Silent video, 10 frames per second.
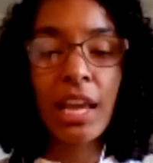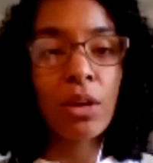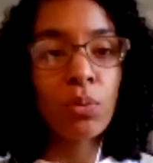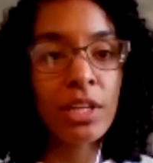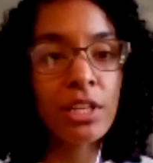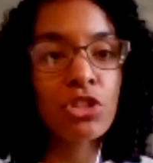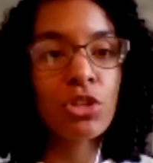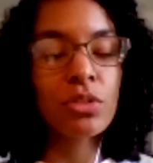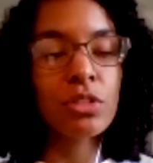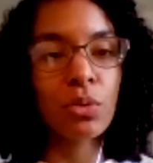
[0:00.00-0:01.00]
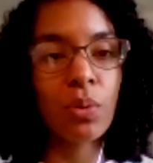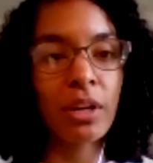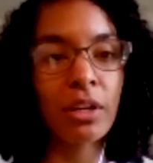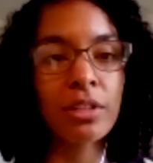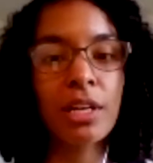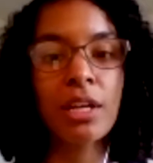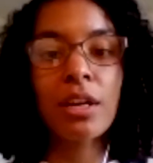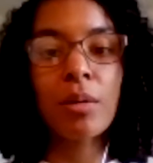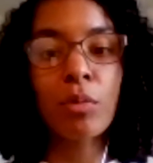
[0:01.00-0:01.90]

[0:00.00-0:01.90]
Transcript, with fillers: and we can choose to wear a